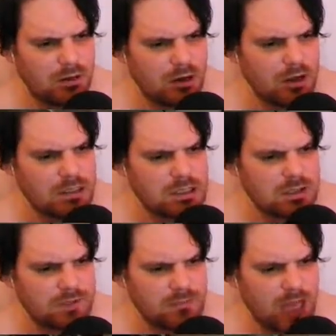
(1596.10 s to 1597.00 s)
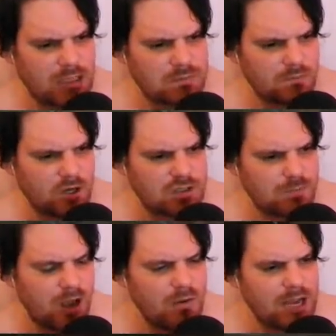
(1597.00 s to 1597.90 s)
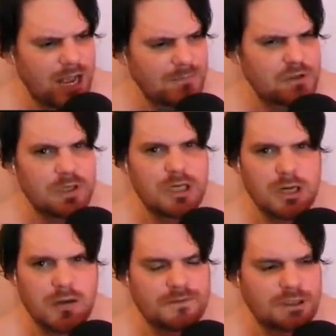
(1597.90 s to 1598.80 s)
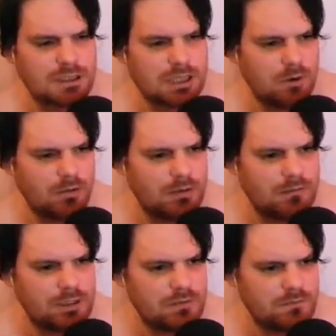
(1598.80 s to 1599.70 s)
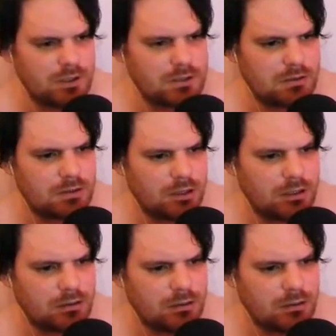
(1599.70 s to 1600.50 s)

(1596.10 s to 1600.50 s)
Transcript: I know this is the remastered version, but I would absolutely love to see what the original version looked like.